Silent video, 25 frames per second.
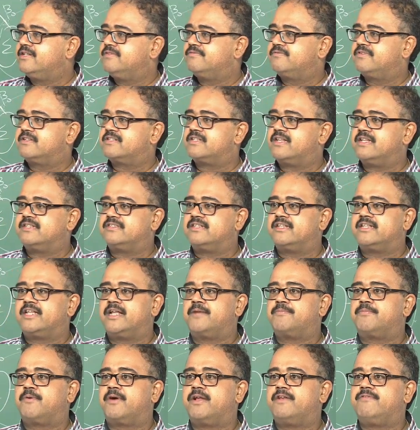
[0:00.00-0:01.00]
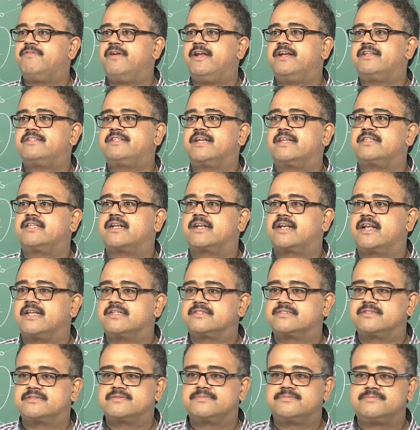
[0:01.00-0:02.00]
if it is lesser than 0.5 it is the other
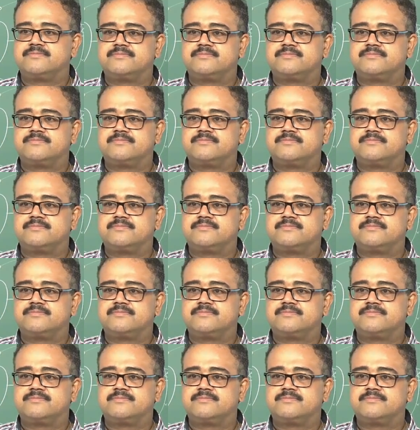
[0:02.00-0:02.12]
class,